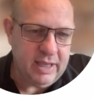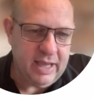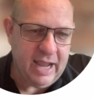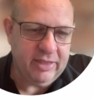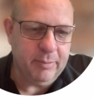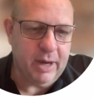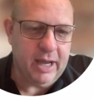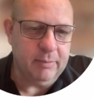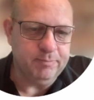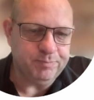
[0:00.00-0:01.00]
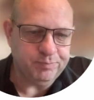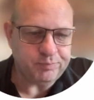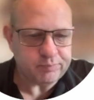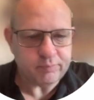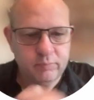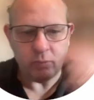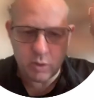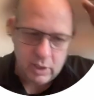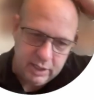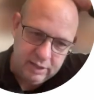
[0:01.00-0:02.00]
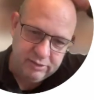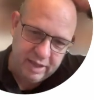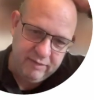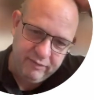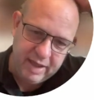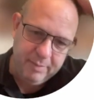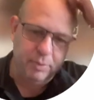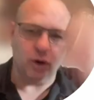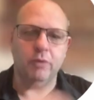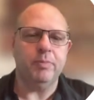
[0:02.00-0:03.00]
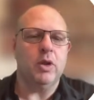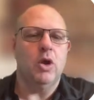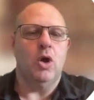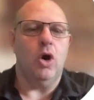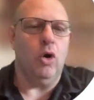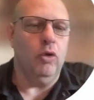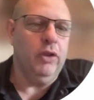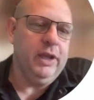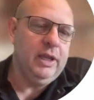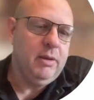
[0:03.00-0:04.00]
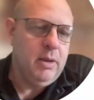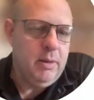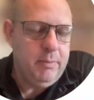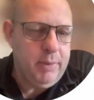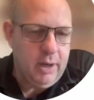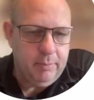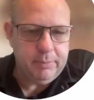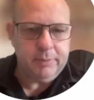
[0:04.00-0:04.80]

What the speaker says: at the bottom, is a vapor only pump.